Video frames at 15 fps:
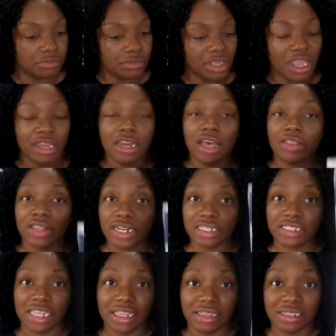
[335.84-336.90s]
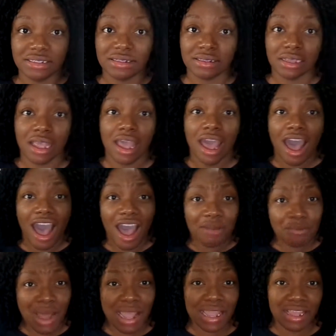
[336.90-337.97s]
And now that I say this, I
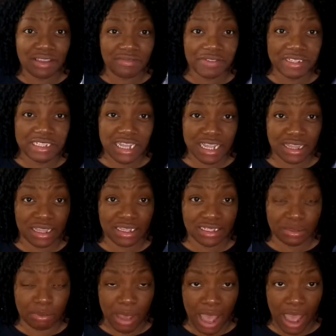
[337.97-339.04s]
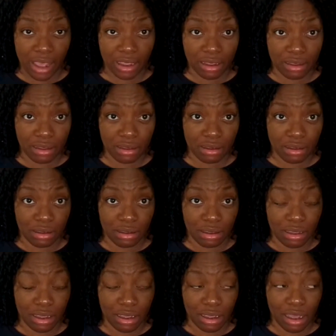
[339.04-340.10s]
might even take these back.
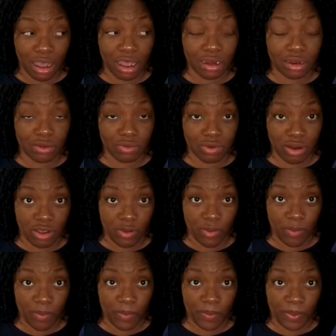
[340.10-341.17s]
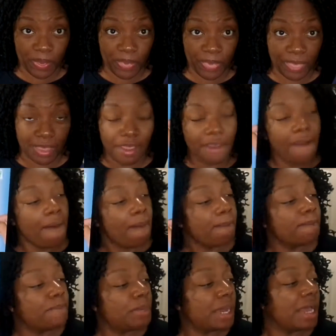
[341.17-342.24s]
I don't know.
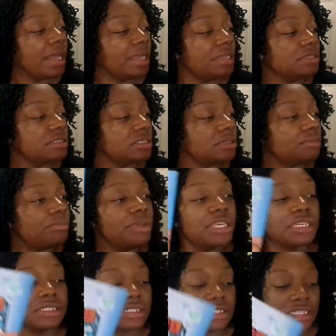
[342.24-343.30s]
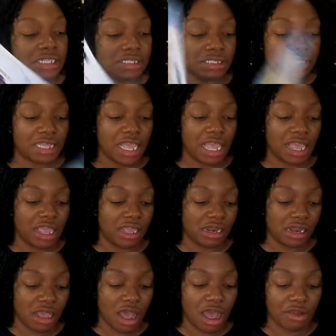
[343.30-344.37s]
But, because since then,
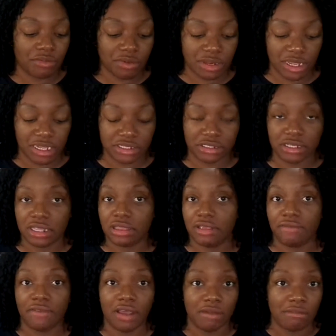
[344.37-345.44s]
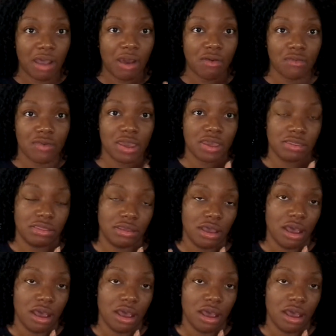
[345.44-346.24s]
I realized that they've come out with,